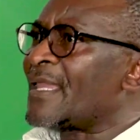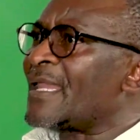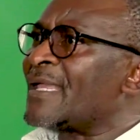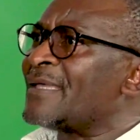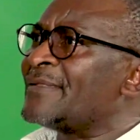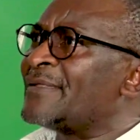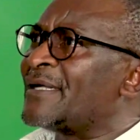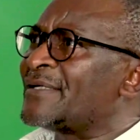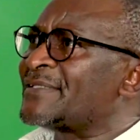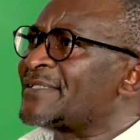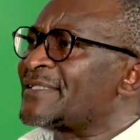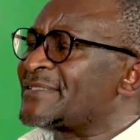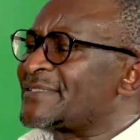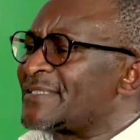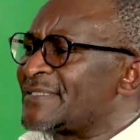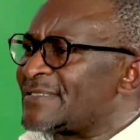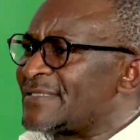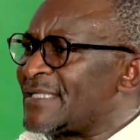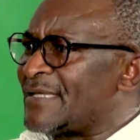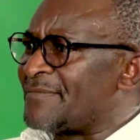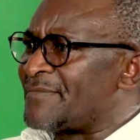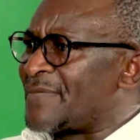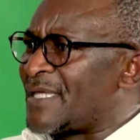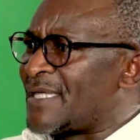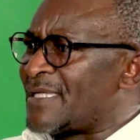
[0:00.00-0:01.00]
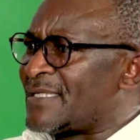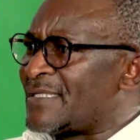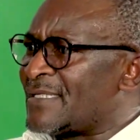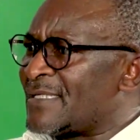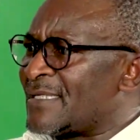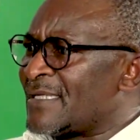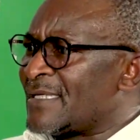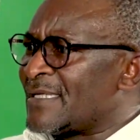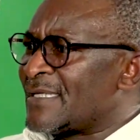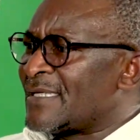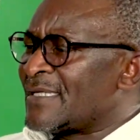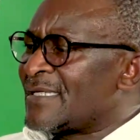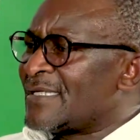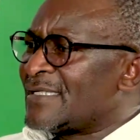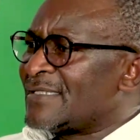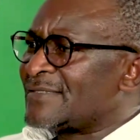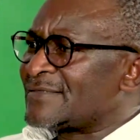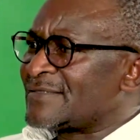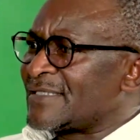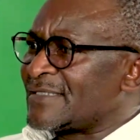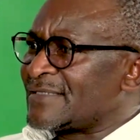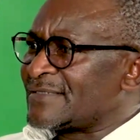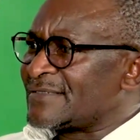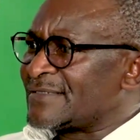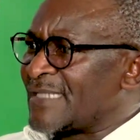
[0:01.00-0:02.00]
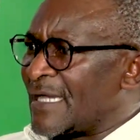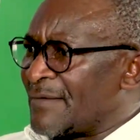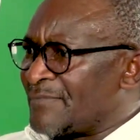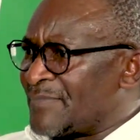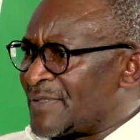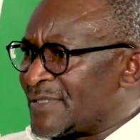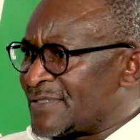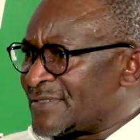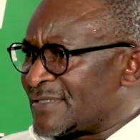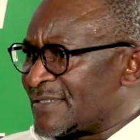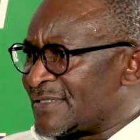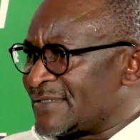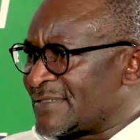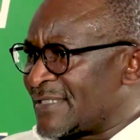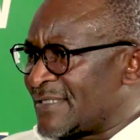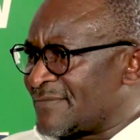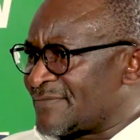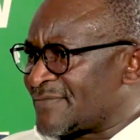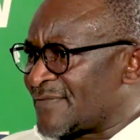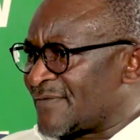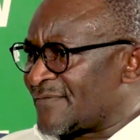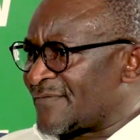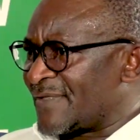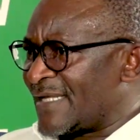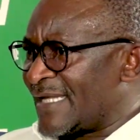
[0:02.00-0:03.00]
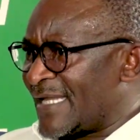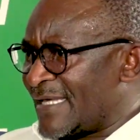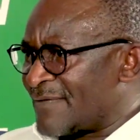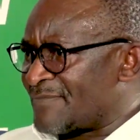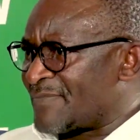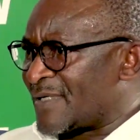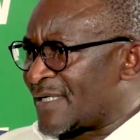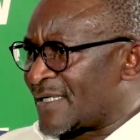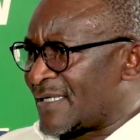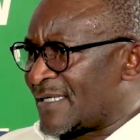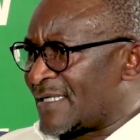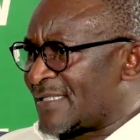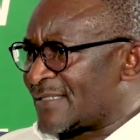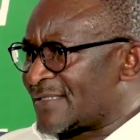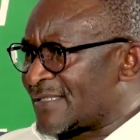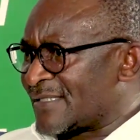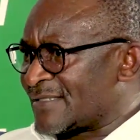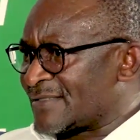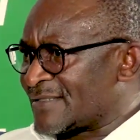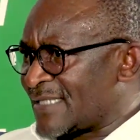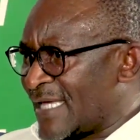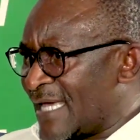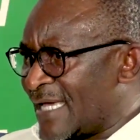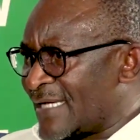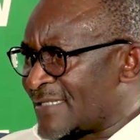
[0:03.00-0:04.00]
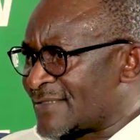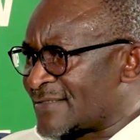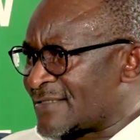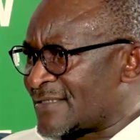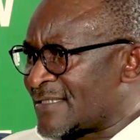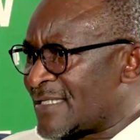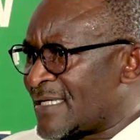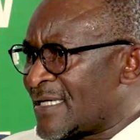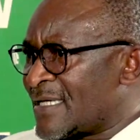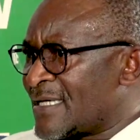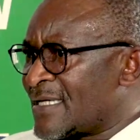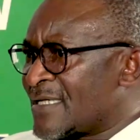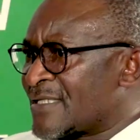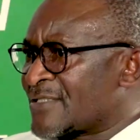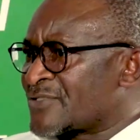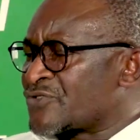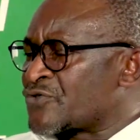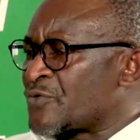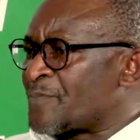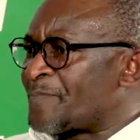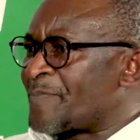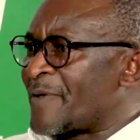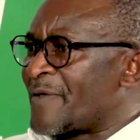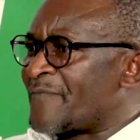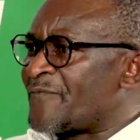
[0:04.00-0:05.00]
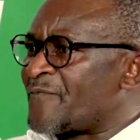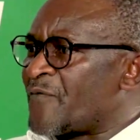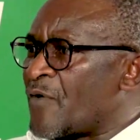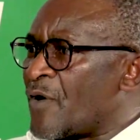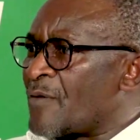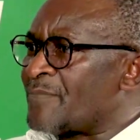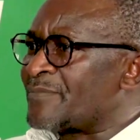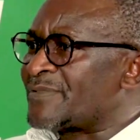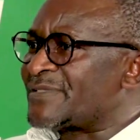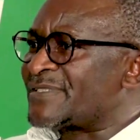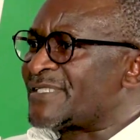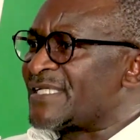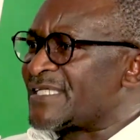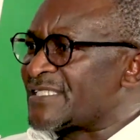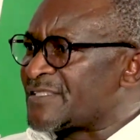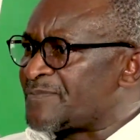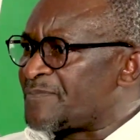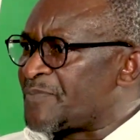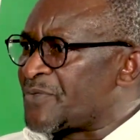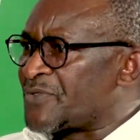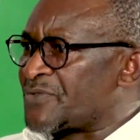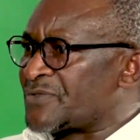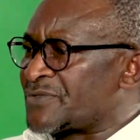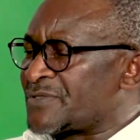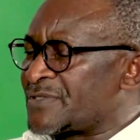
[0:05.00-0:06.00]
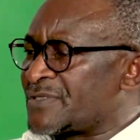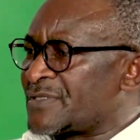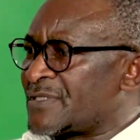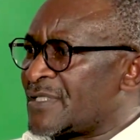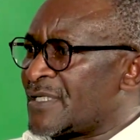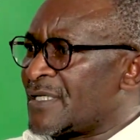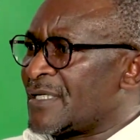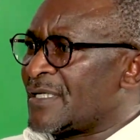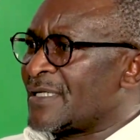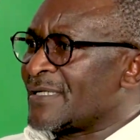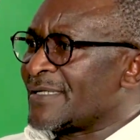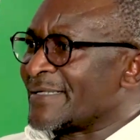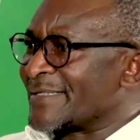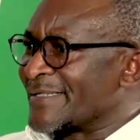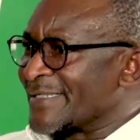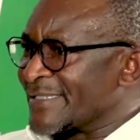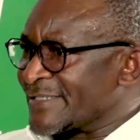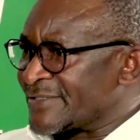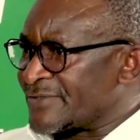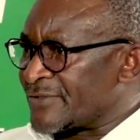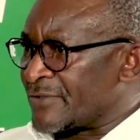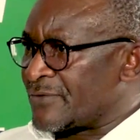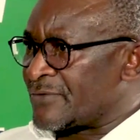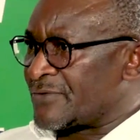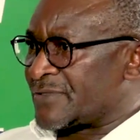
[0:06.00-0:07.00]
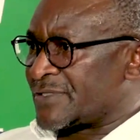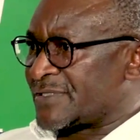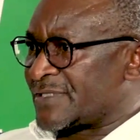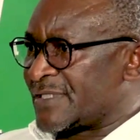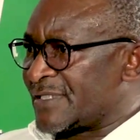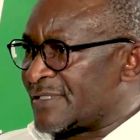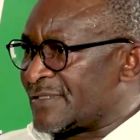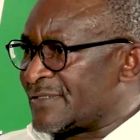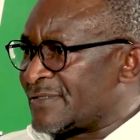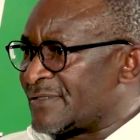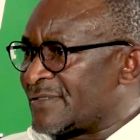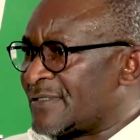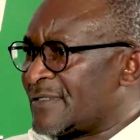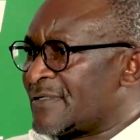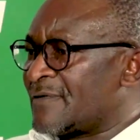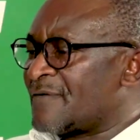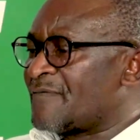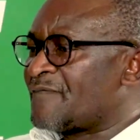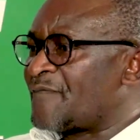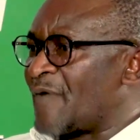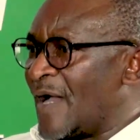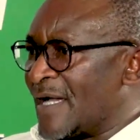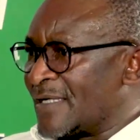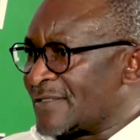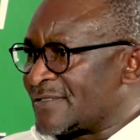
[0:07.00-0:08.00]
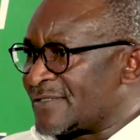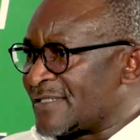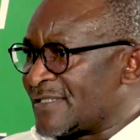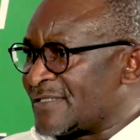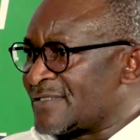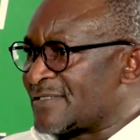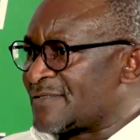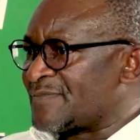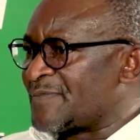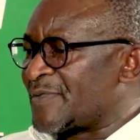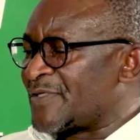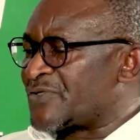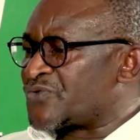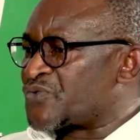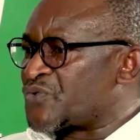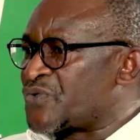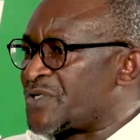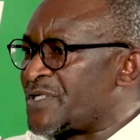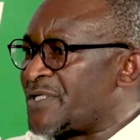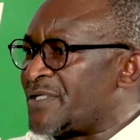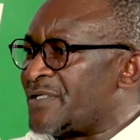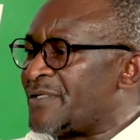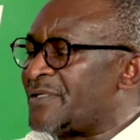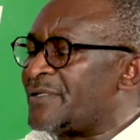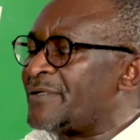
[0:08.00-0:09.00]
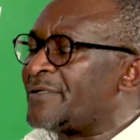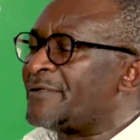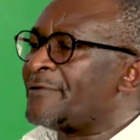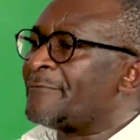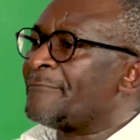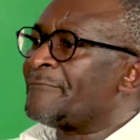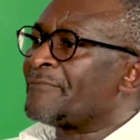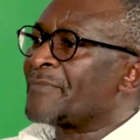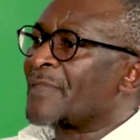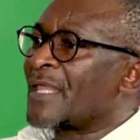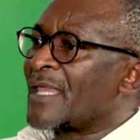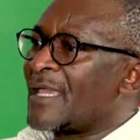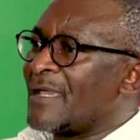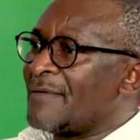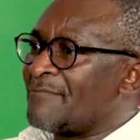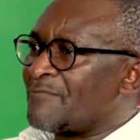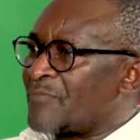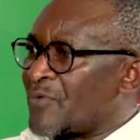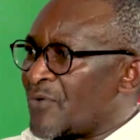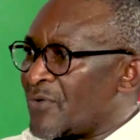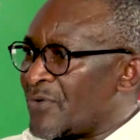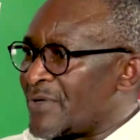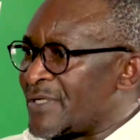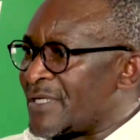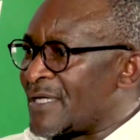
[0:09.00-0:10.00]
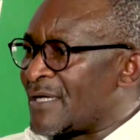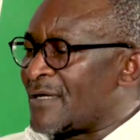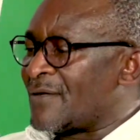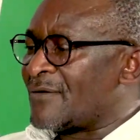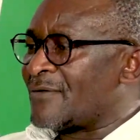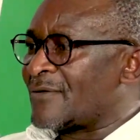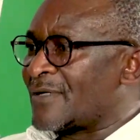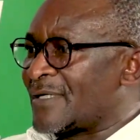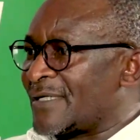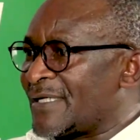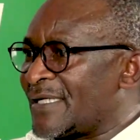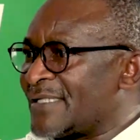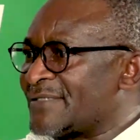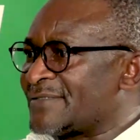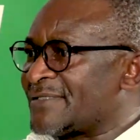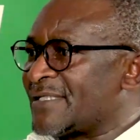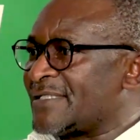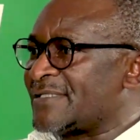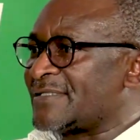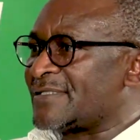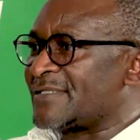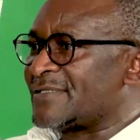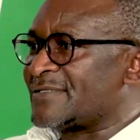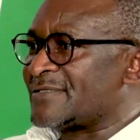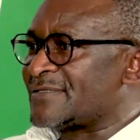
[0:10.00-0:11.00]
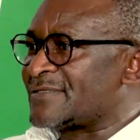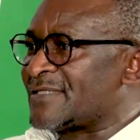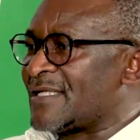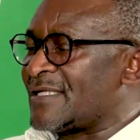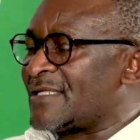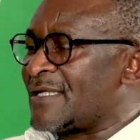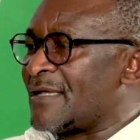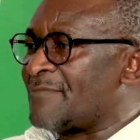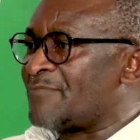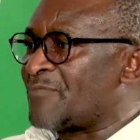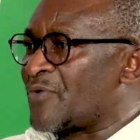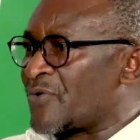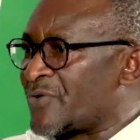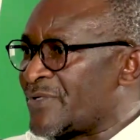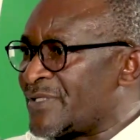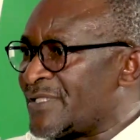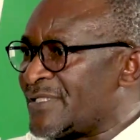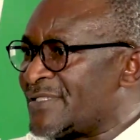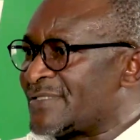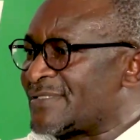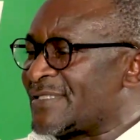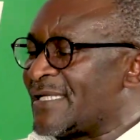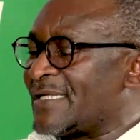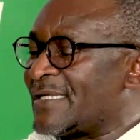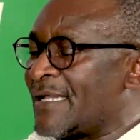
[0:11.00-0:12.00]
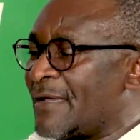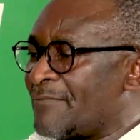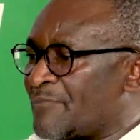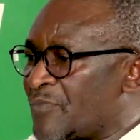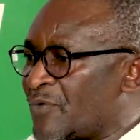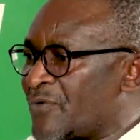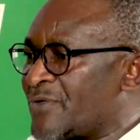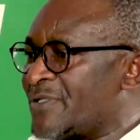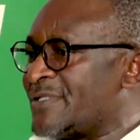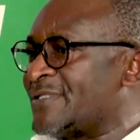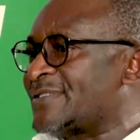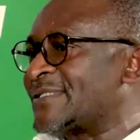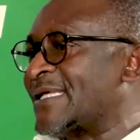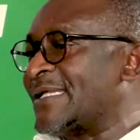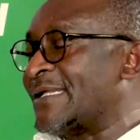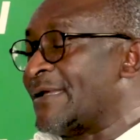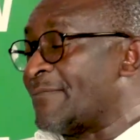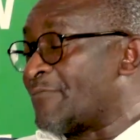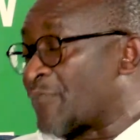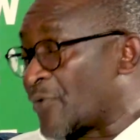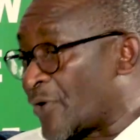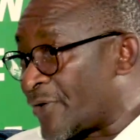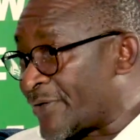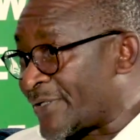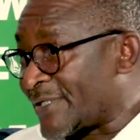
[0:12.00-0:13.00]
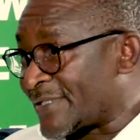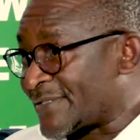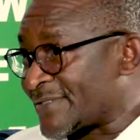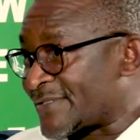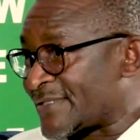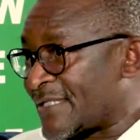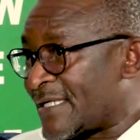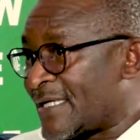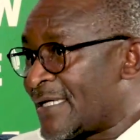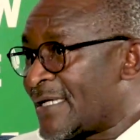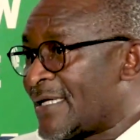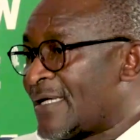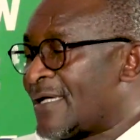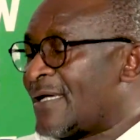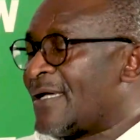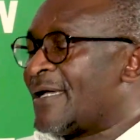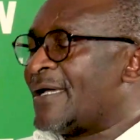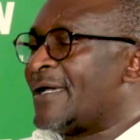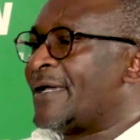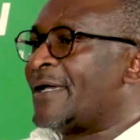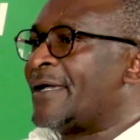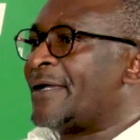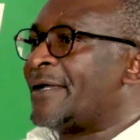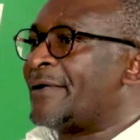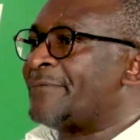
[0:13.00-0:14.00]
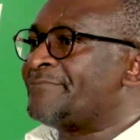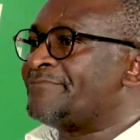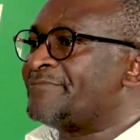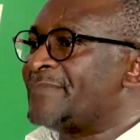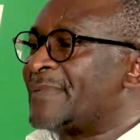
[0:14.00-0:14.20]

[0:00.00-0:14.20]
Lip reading: Now, the CCMA is established in terms of the Labour Relations Act to perform dispute resolution functions between employer organizations and employees and employers. And